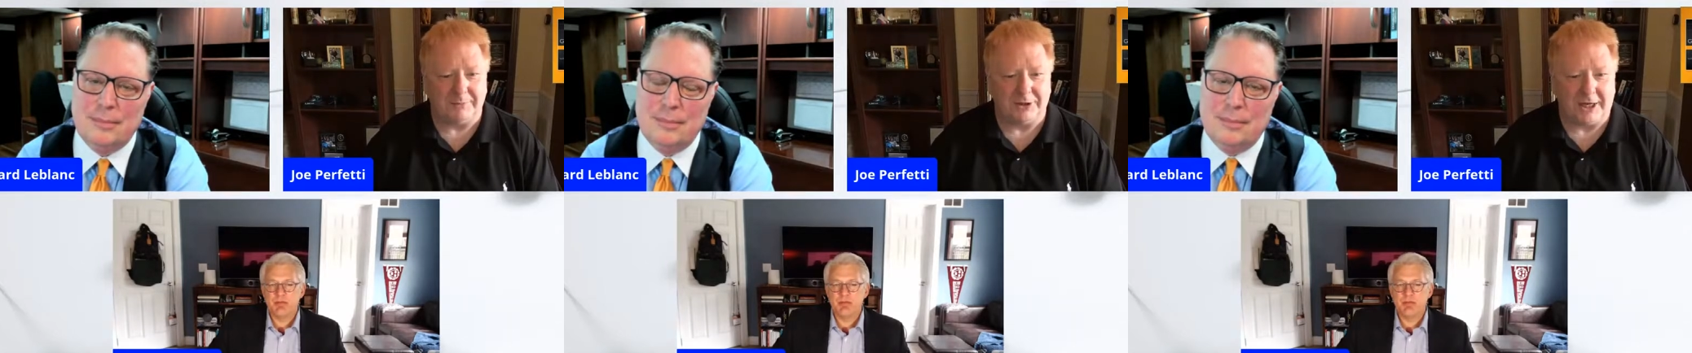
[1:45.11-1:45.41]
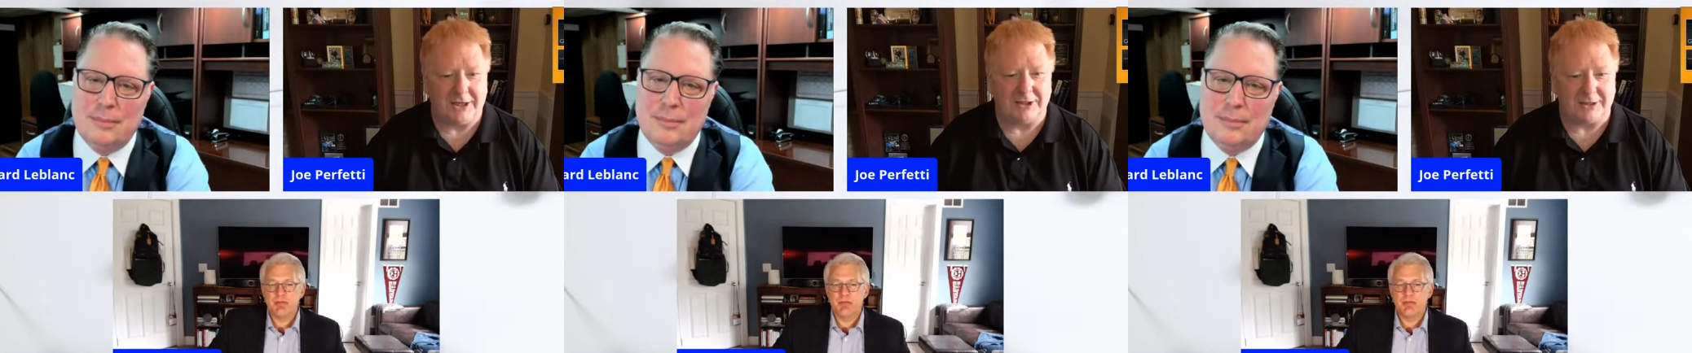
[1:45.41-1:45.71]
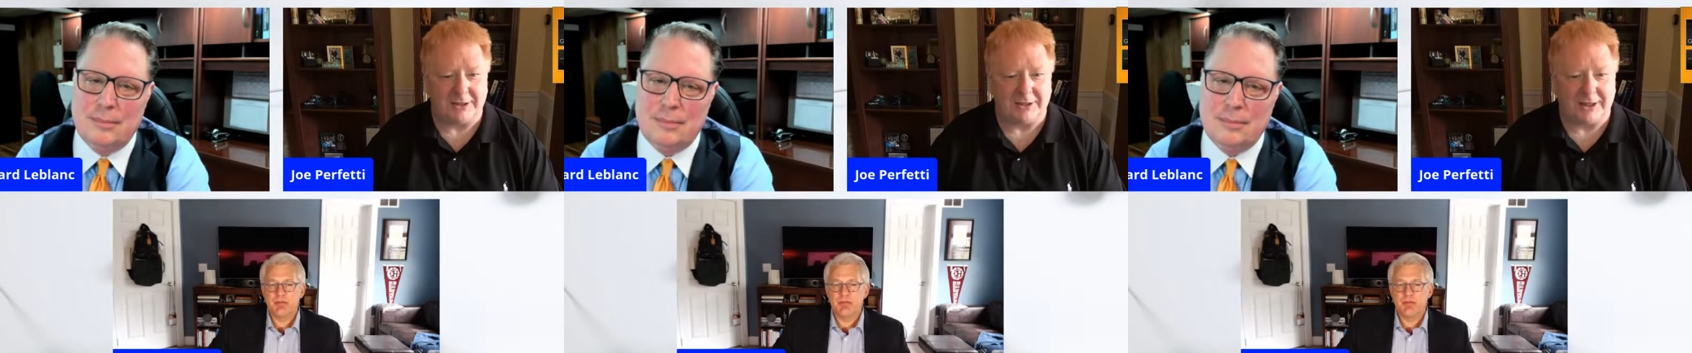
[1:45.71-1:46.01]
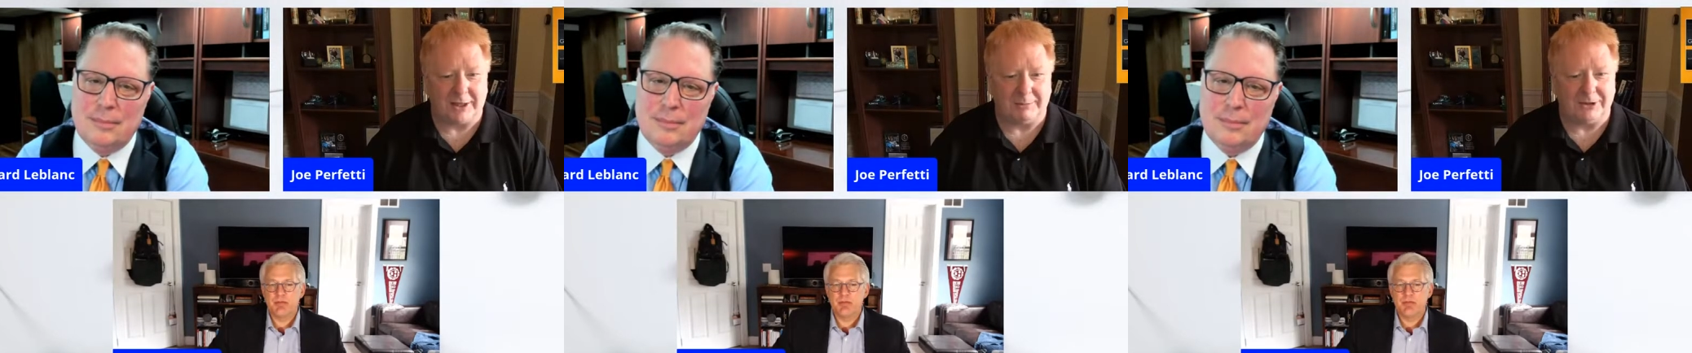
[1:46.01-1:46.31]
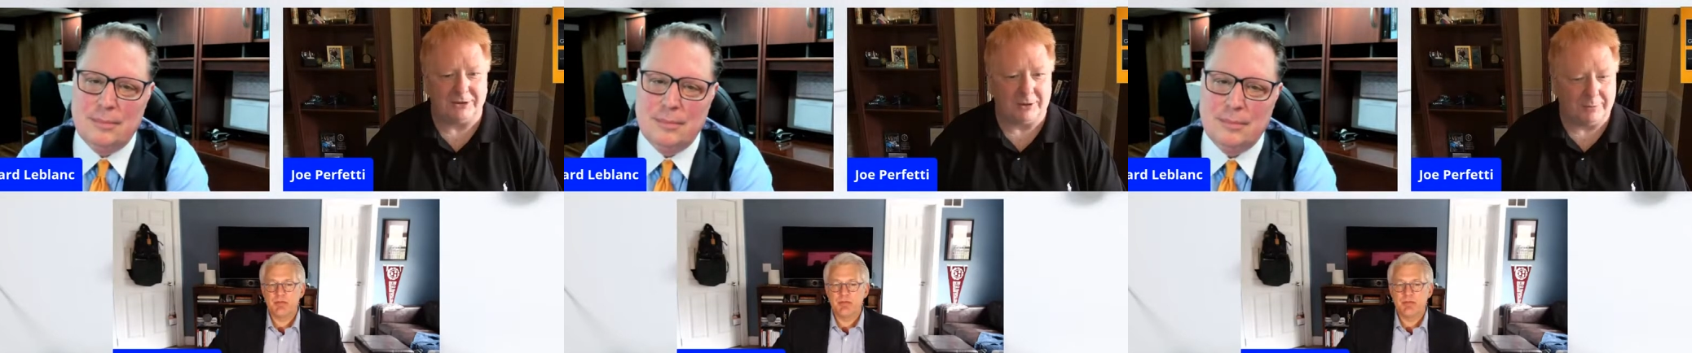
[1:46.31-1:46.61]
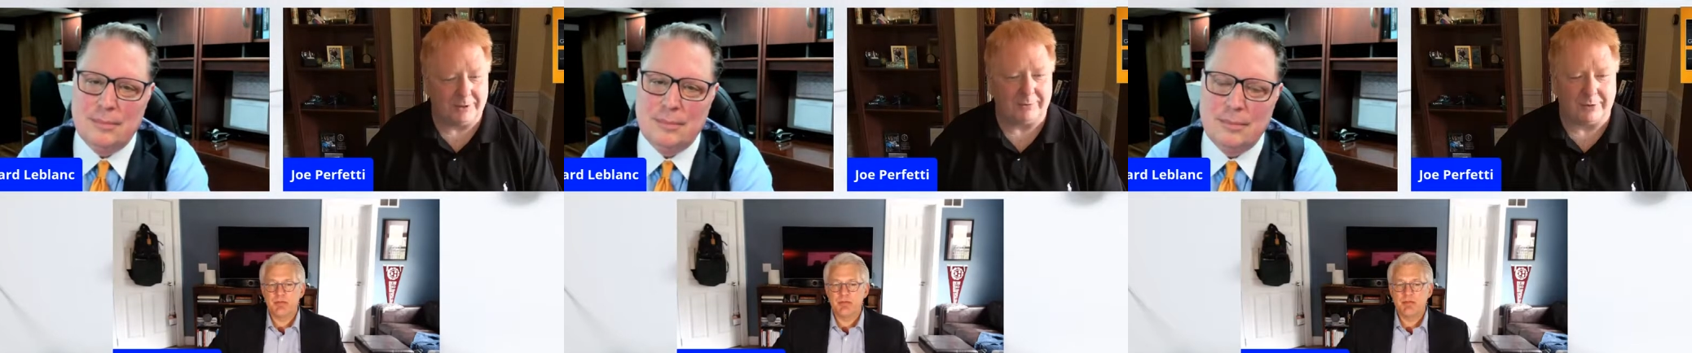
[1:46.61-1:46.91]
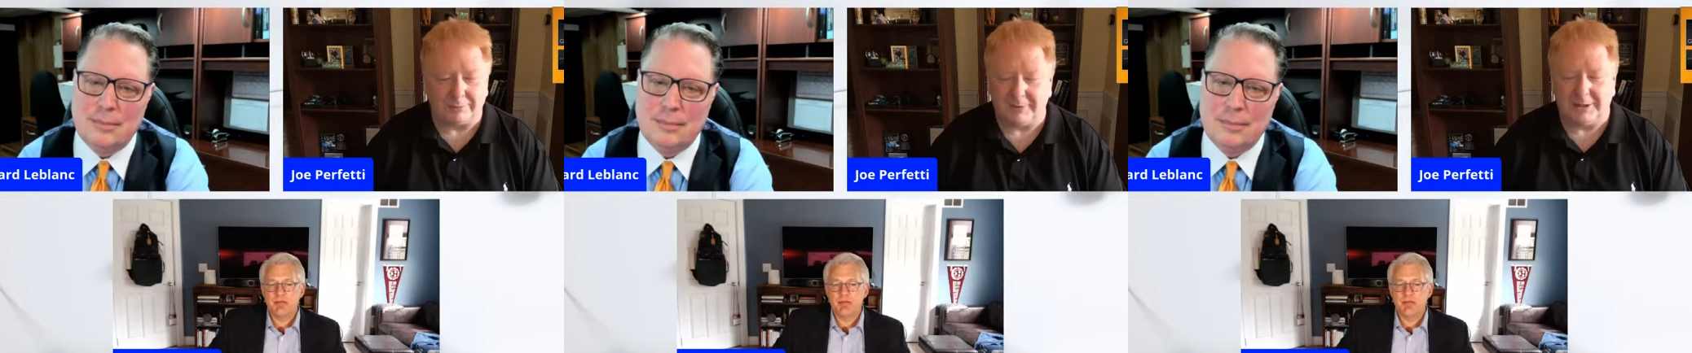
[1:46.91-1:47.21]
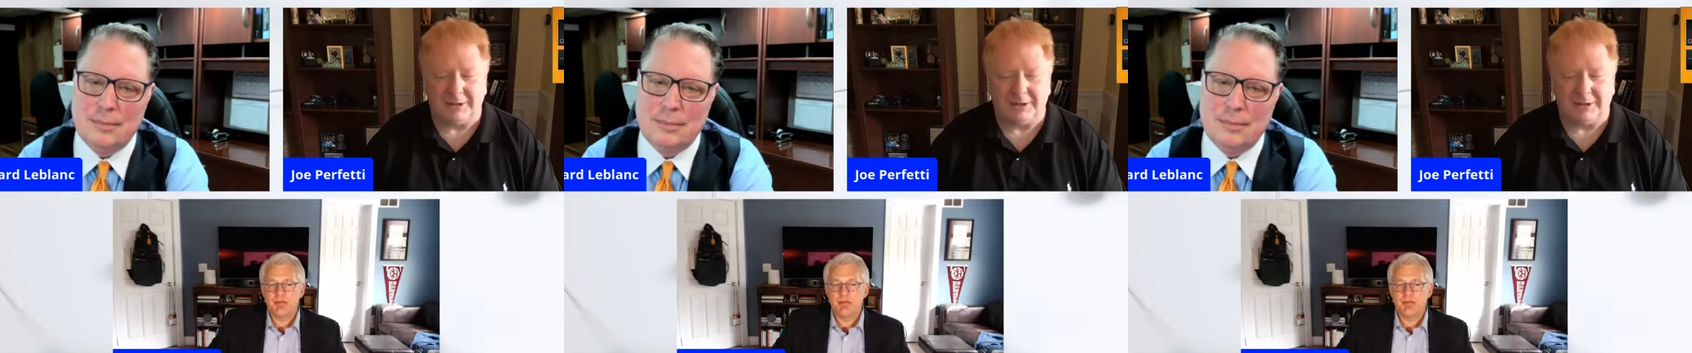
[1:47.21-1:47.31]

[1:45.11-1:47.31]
Speaker 1: changes that companies are going through.